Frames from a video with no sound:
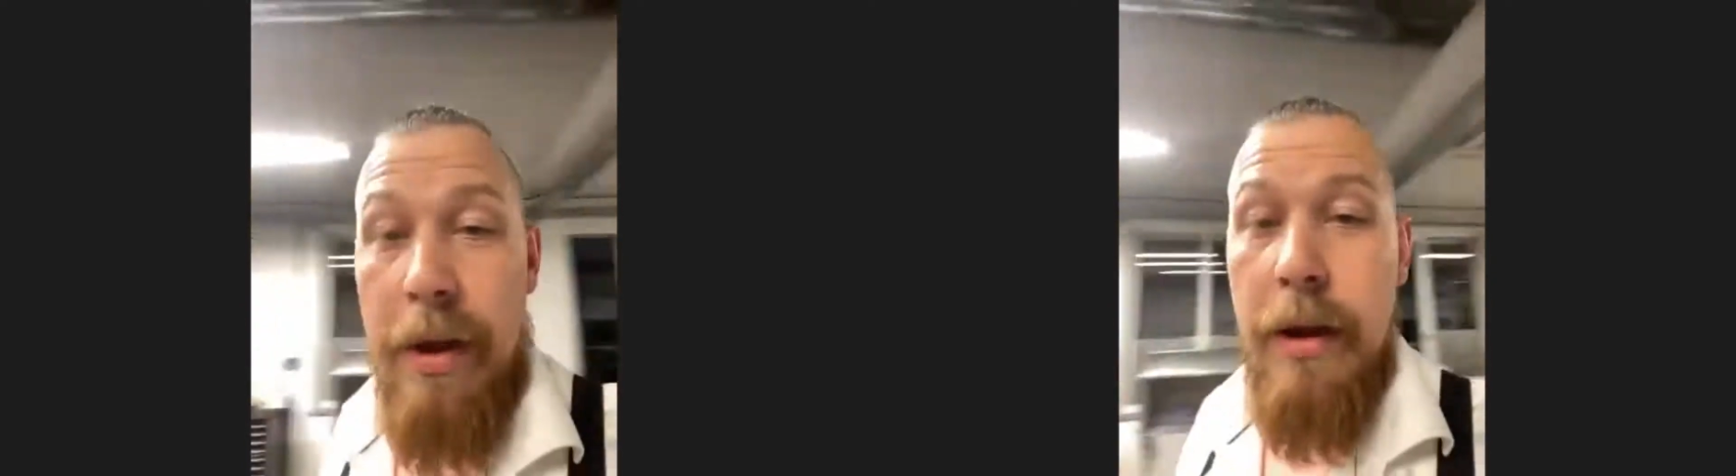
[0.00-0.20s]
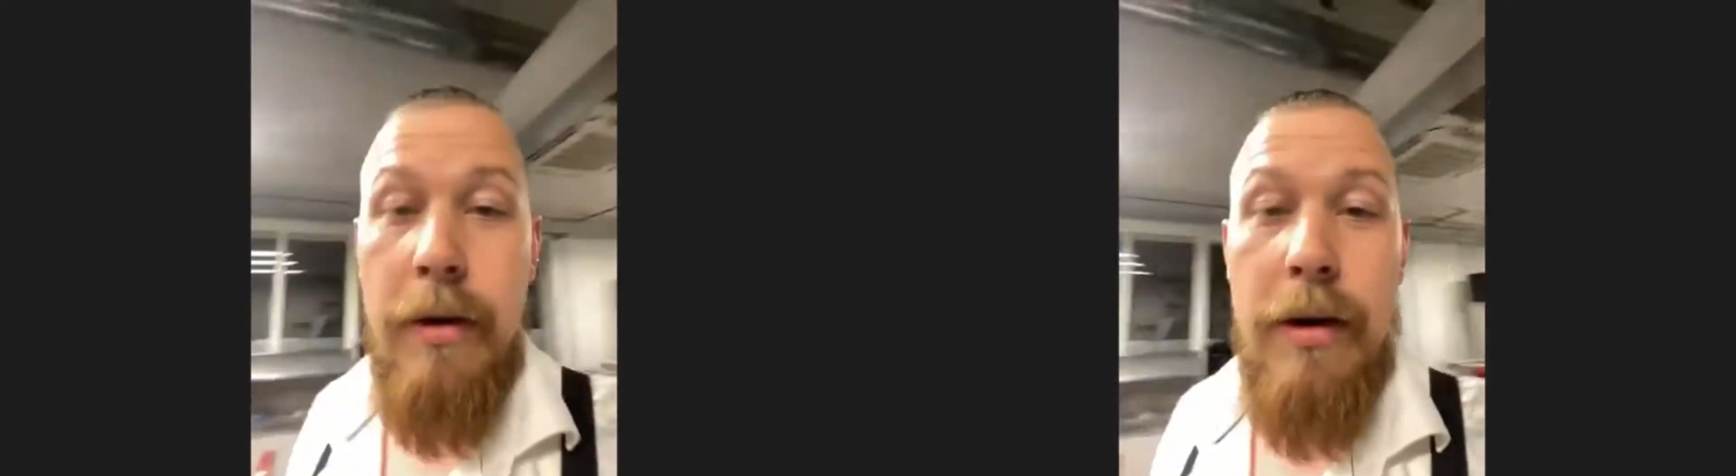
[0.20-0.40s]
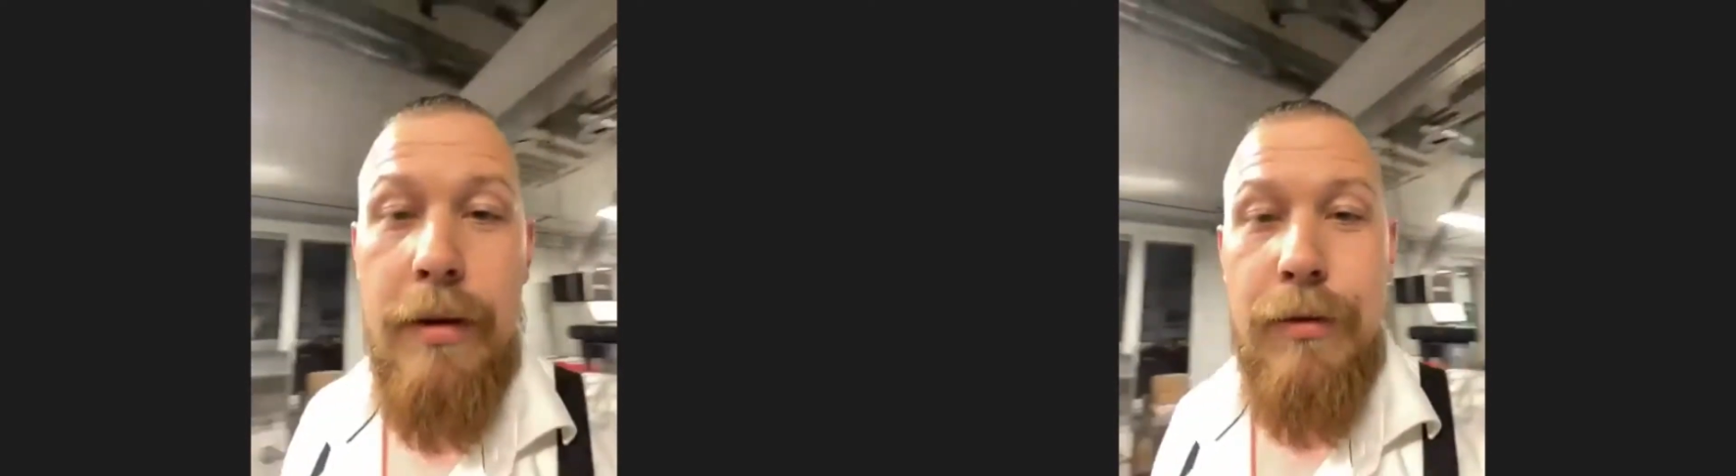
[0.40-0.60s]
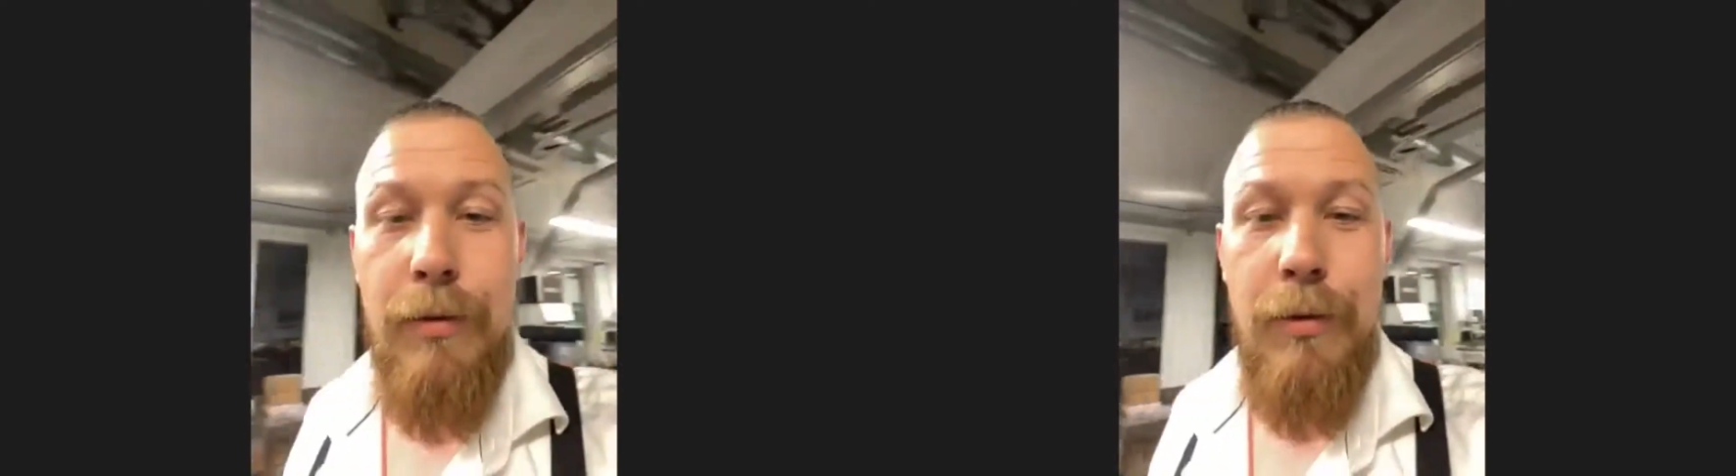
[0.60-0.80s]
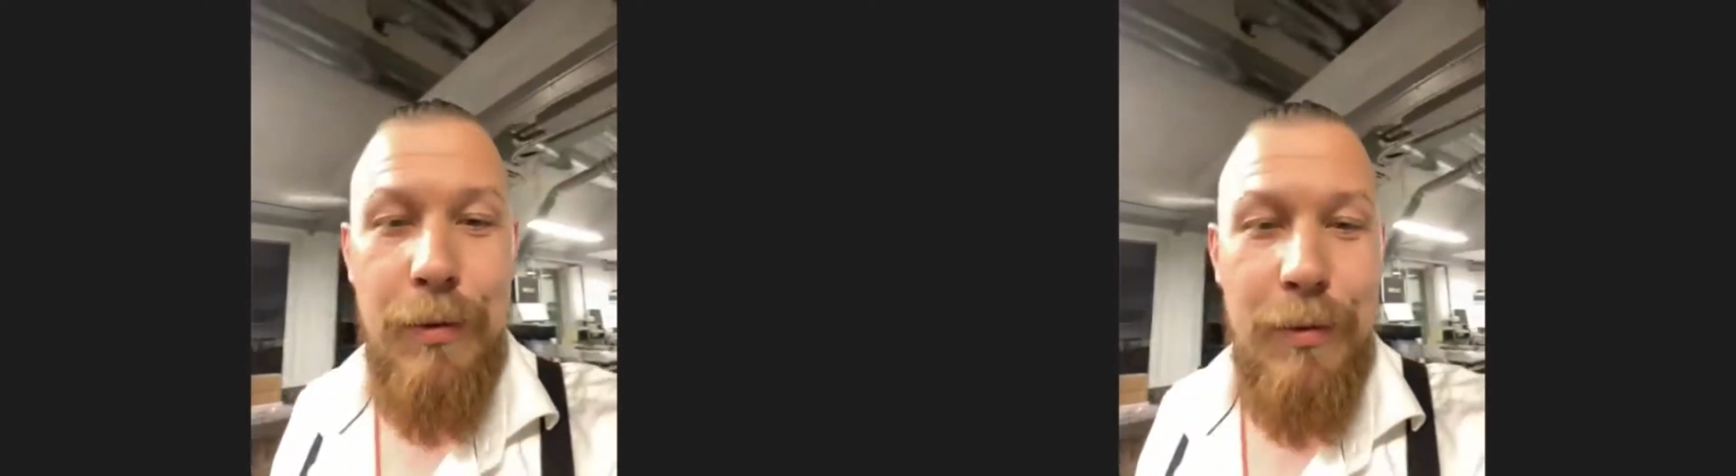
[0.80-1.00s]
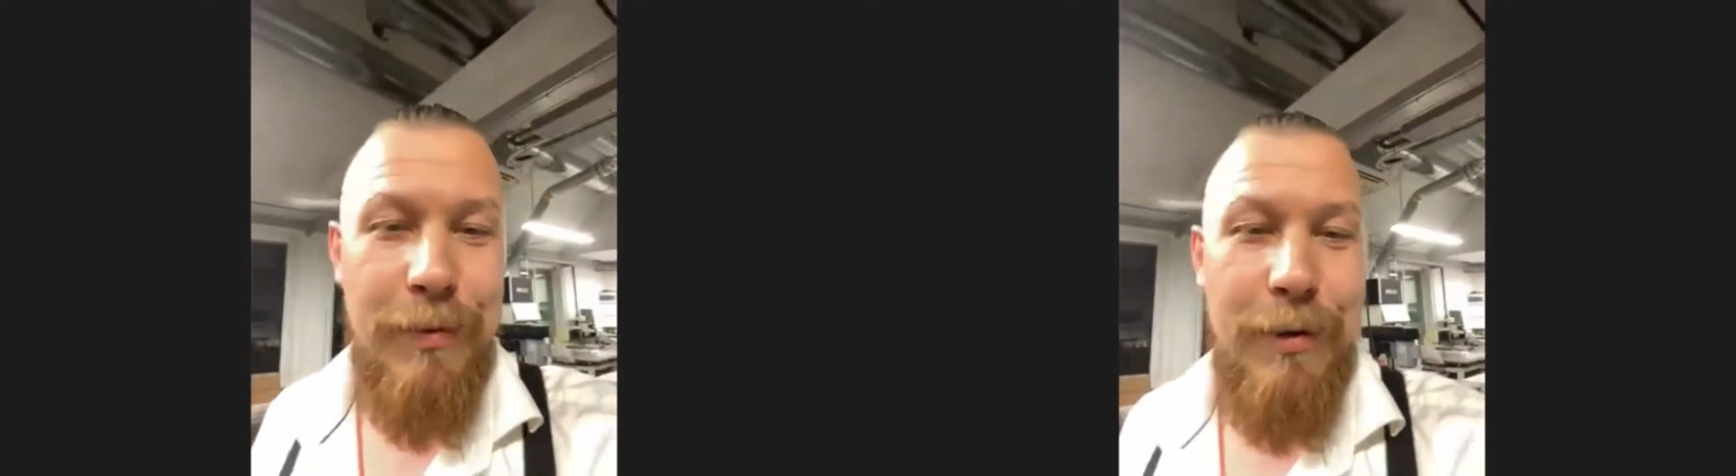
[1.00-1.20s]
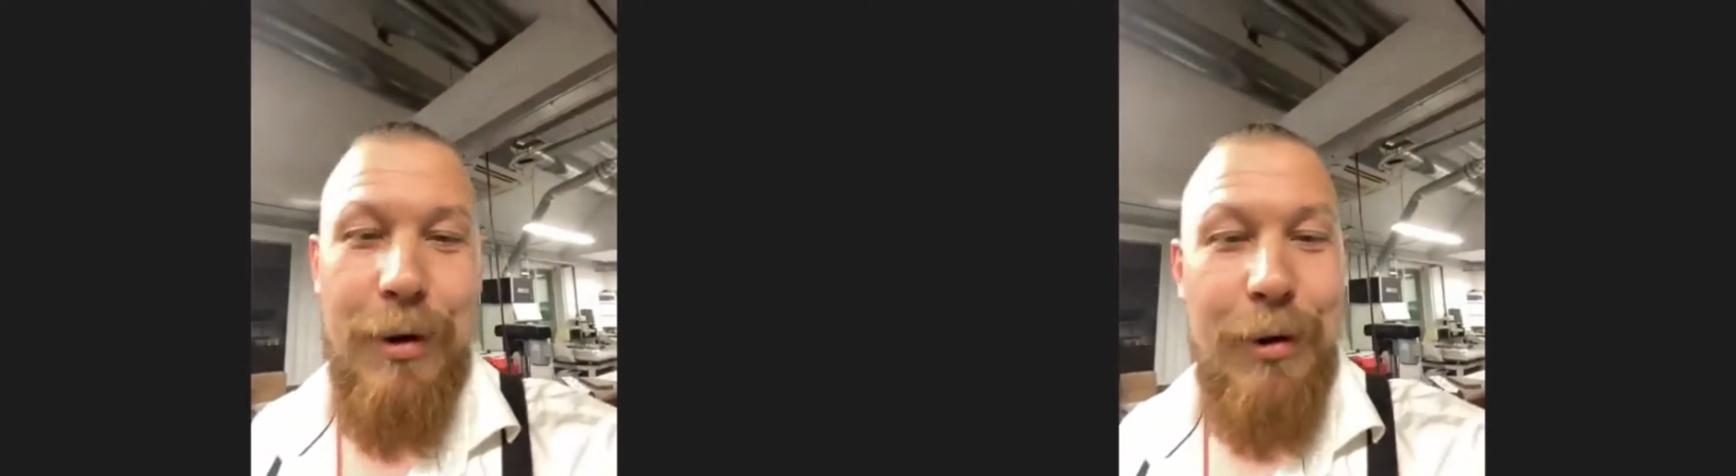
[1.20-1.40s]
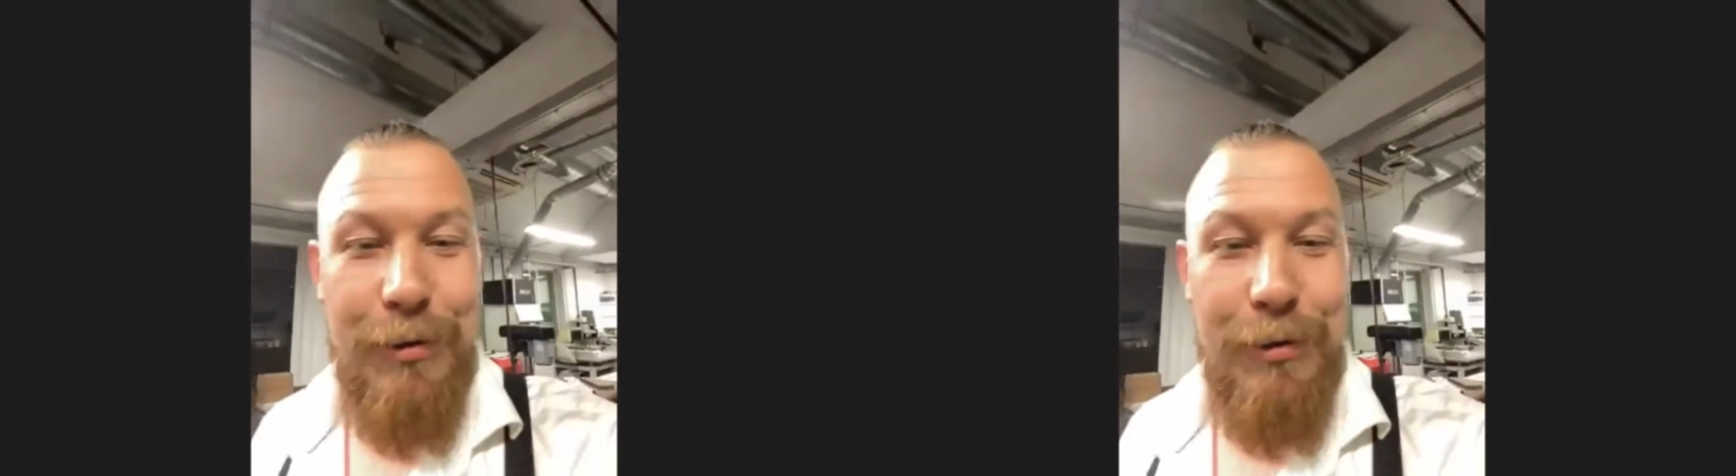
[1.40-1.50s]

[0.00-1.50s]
There are 2 girls